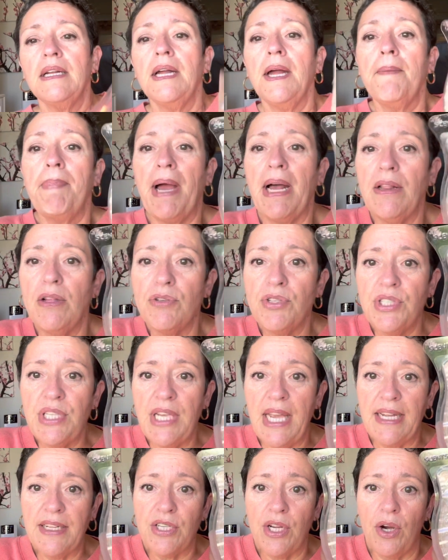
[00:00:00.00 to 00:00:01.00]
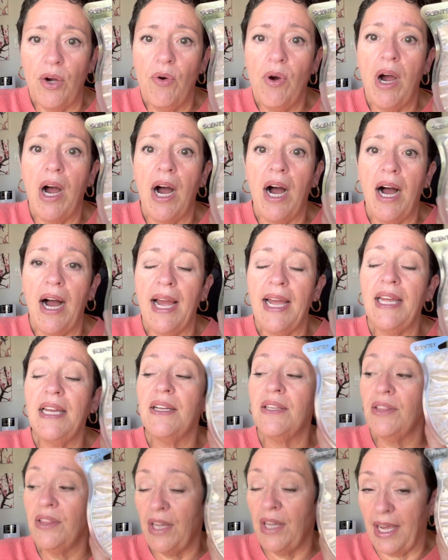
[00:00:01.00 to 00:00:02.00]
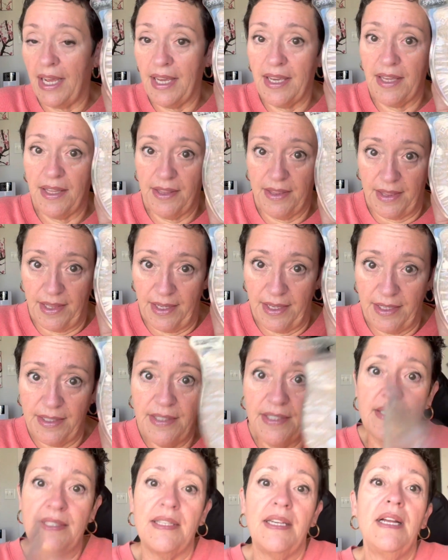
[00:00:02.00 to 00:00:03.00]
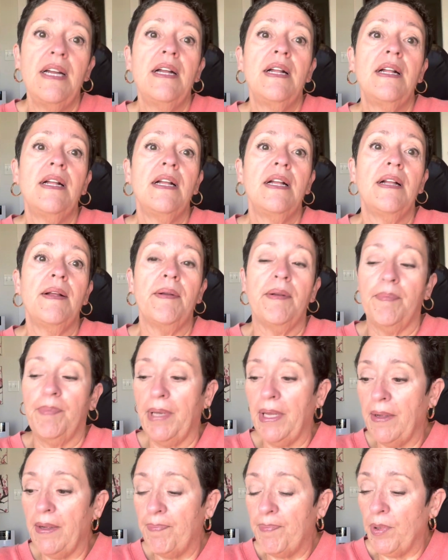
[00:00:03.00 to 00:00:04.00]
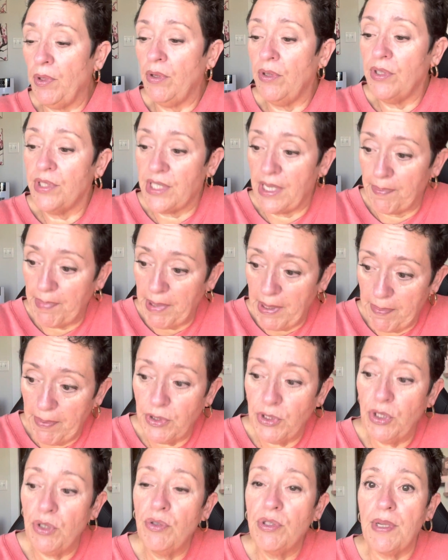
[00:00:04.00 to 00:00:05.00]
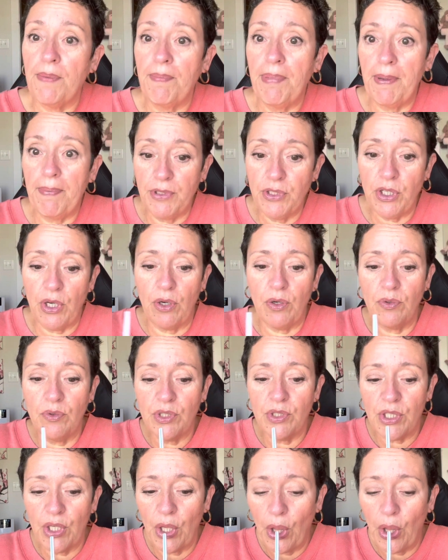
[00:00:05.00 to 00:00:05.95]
Palo Santo. I like this. Some people do, some people don't.